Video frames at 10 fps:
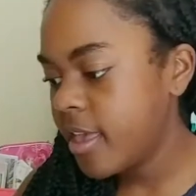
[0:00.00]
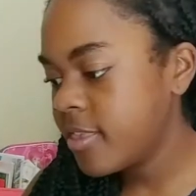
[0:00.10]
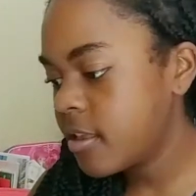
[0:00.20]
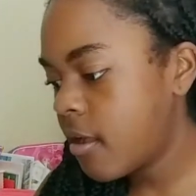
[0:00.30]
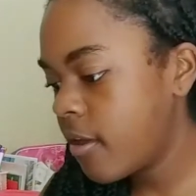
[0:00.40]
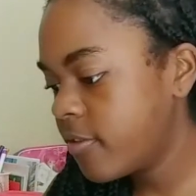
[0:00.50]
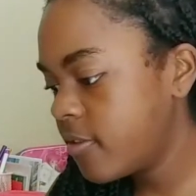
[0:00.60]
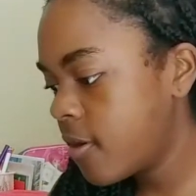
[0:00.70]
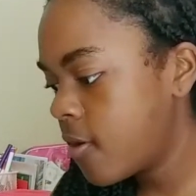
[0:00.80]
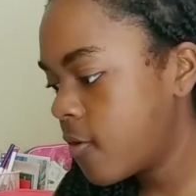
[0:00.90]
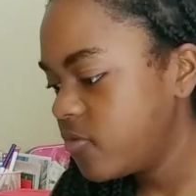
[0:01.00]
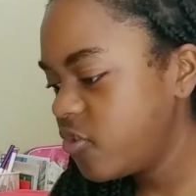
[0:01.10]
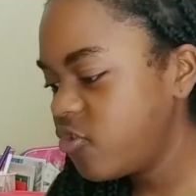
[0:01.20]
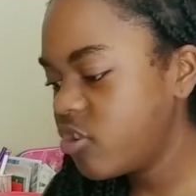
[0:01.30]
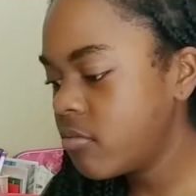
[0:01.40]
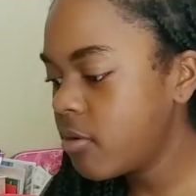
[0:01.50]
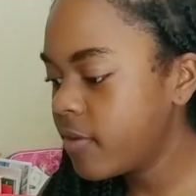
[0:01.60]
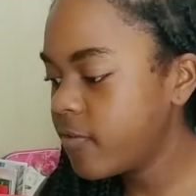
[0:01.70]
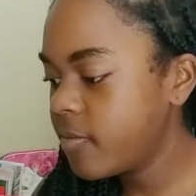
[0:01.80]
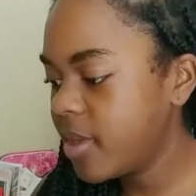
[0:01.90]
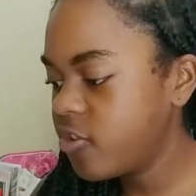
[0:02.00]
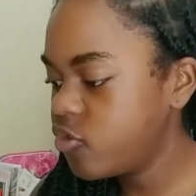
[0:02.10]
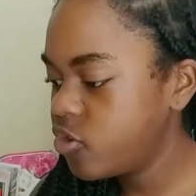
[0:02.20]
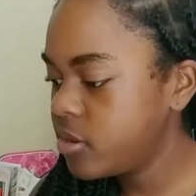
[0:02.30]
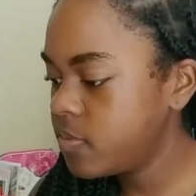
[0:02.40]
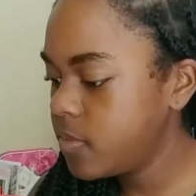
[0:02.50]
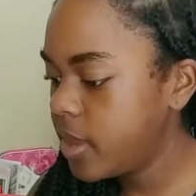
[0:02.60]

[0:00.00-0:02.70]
And then also just general information.